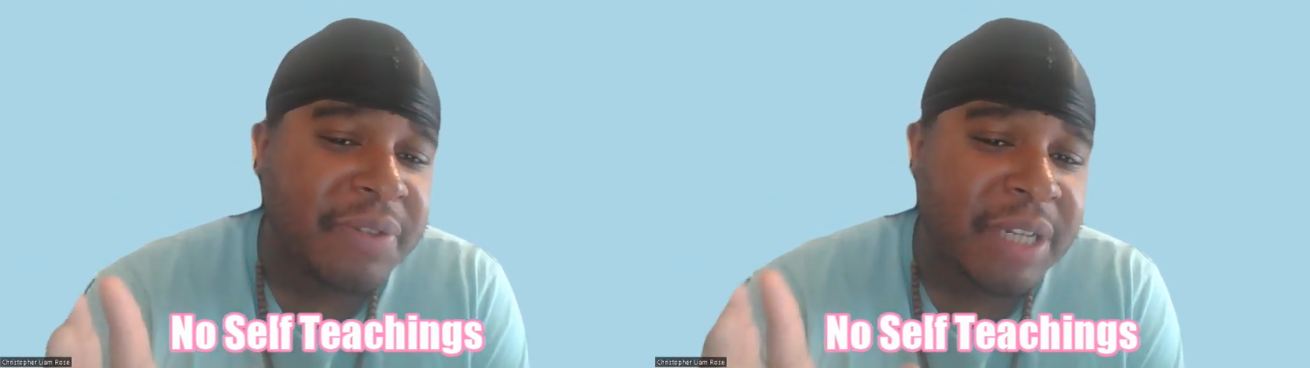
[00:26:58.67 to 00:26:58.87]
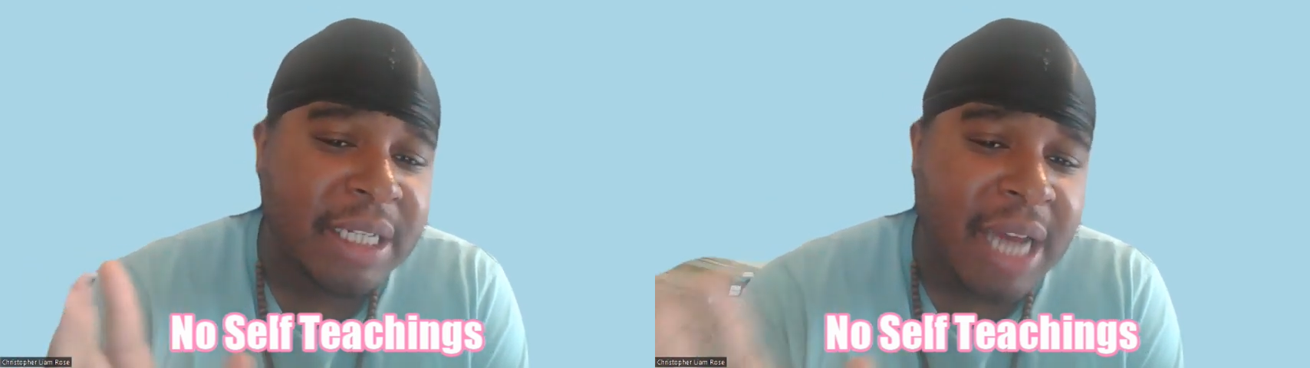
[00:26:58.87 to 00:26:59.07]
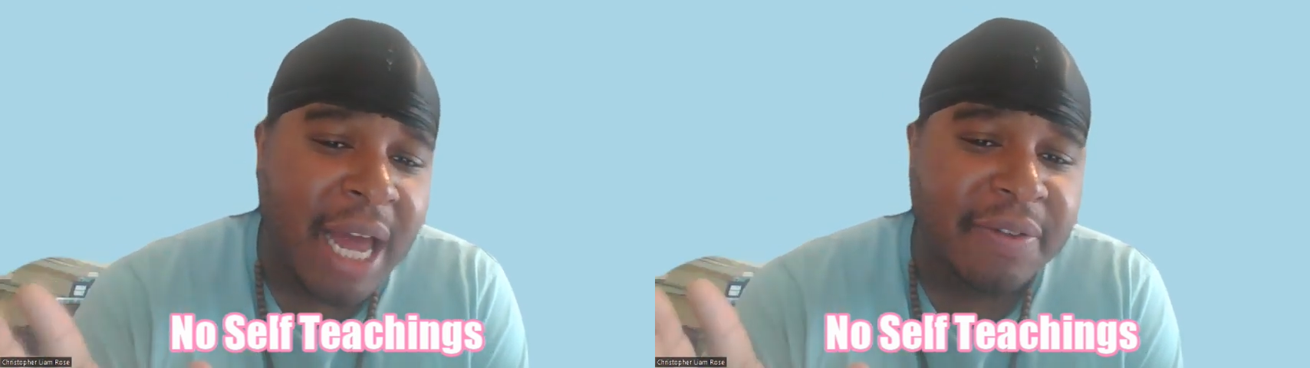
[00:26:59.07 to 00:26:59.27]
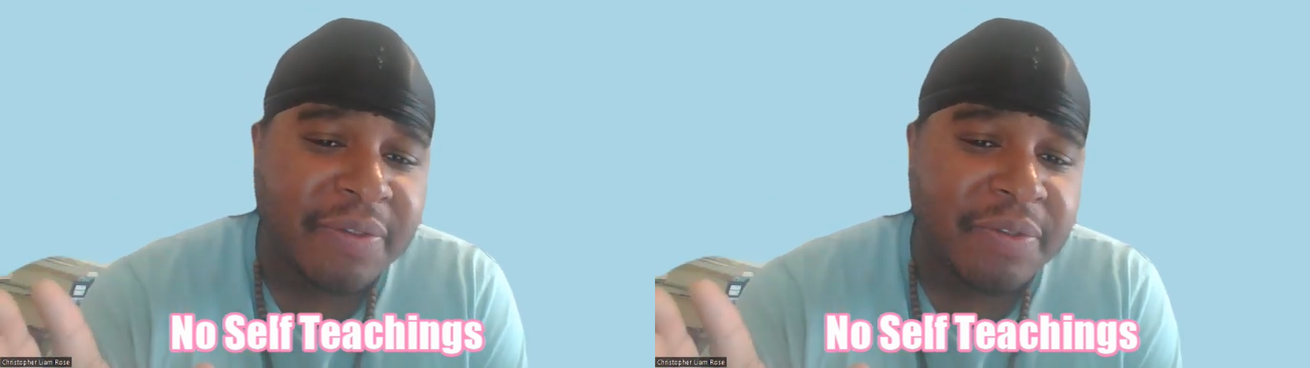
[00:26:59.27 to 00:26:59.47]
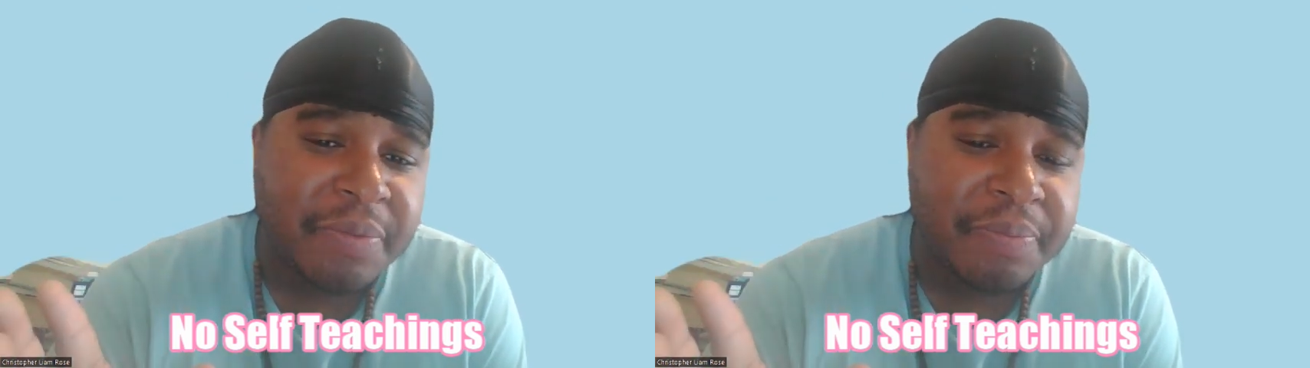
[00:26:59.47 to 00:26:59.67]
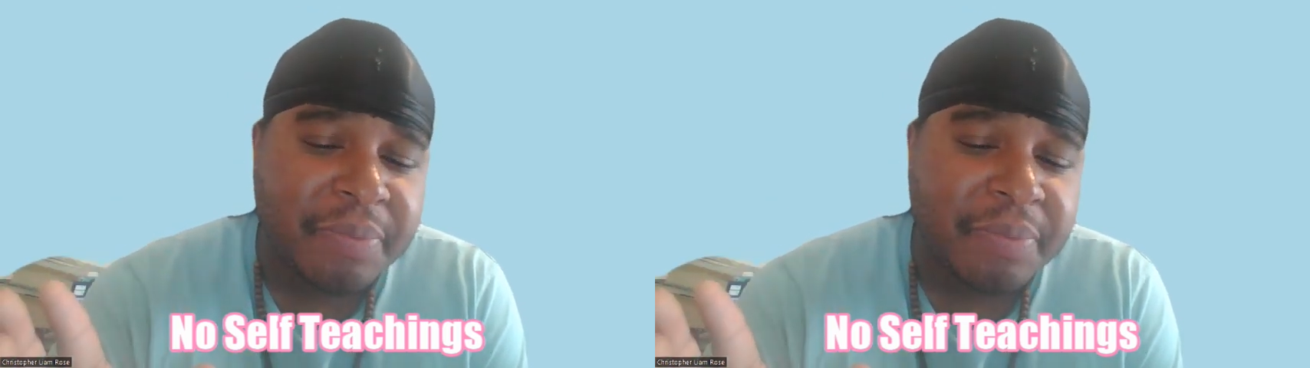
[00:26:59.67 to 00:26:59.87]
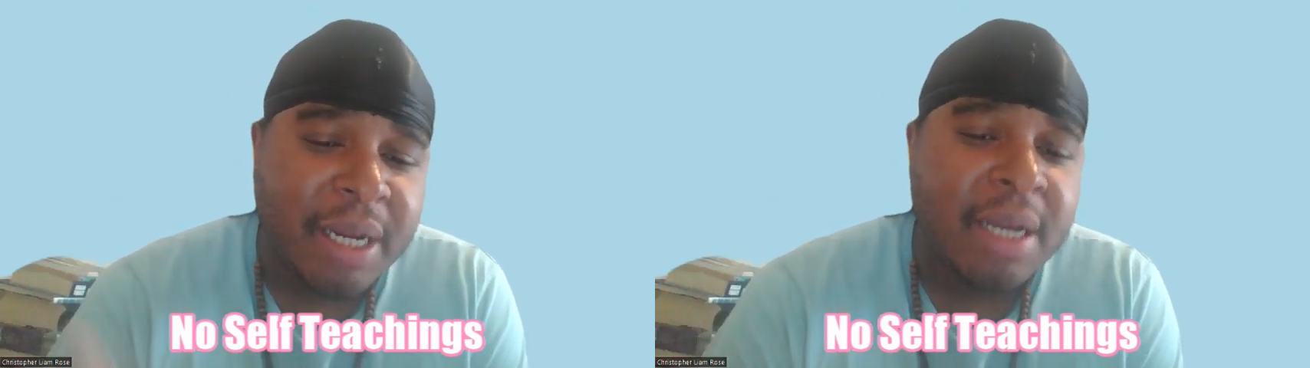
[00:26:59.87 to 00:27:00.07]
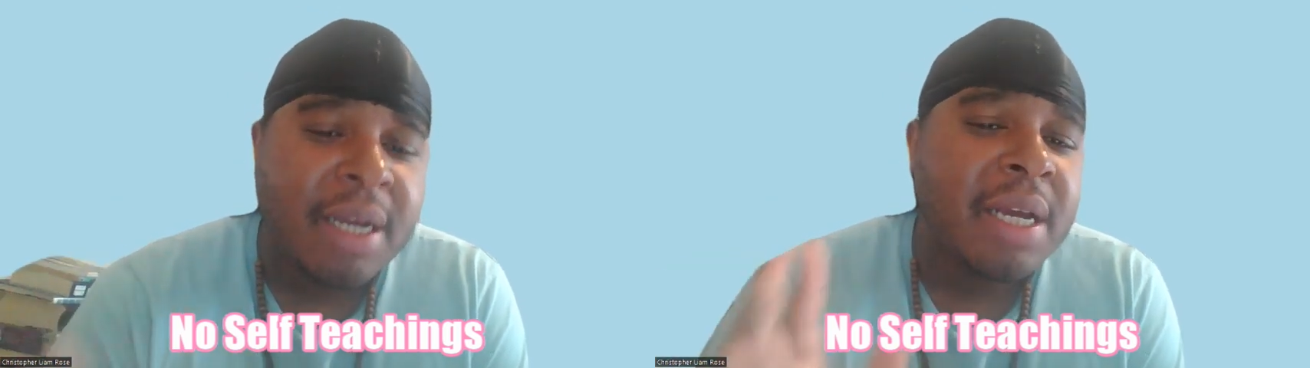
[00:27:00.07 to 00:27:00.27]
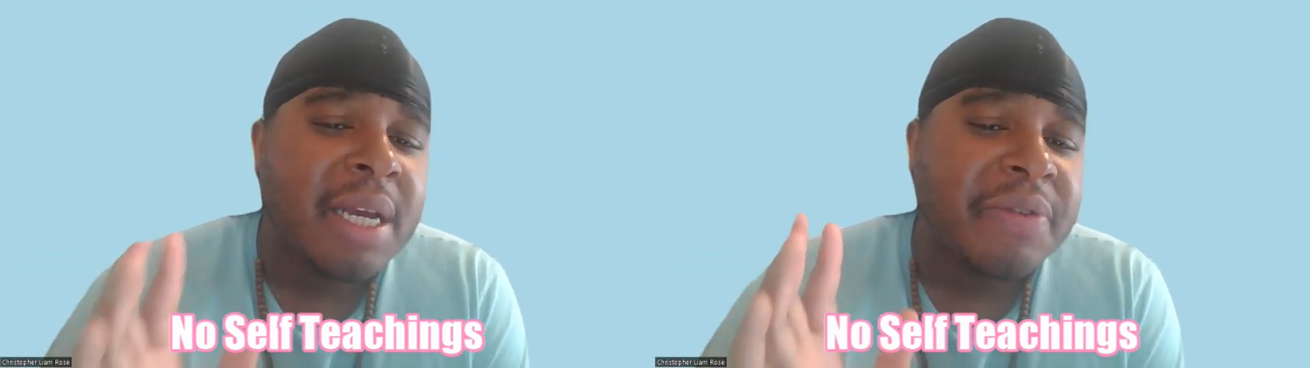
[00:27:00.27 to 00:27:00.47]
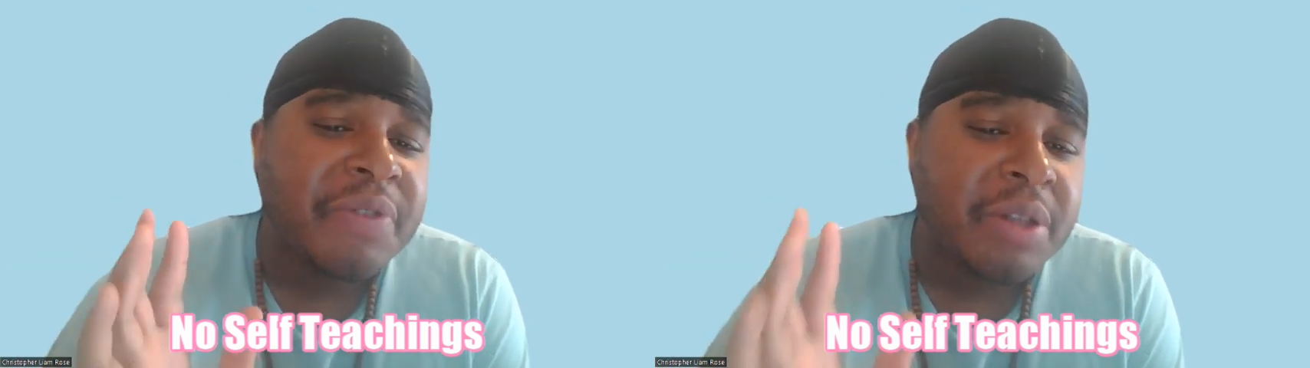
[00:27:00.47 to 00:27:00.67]
thing in life.
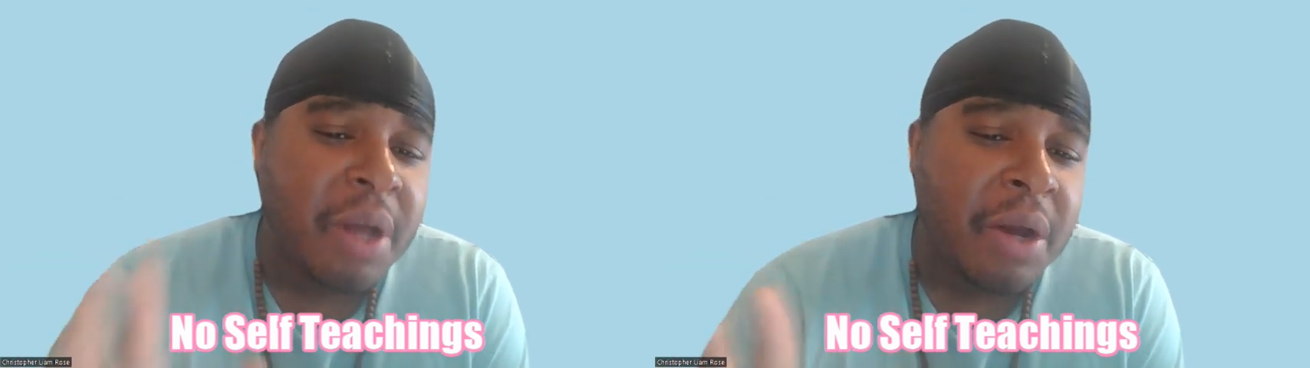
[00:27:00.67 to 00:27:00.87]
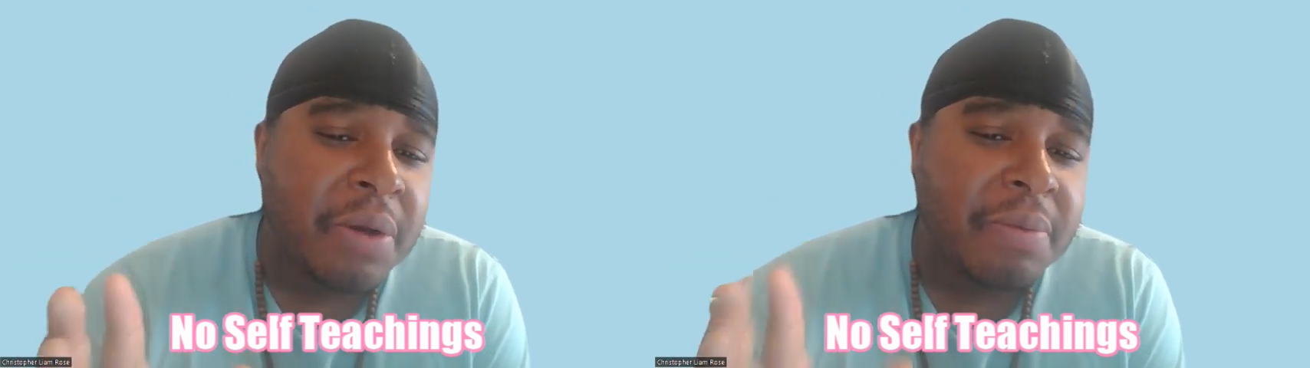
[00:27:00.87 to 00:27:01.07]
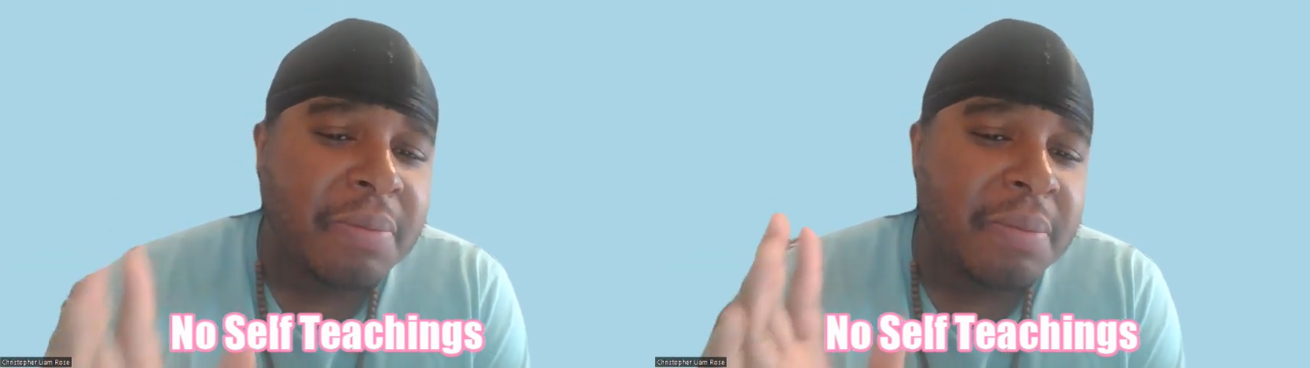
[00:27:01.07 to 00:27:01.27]
If you don't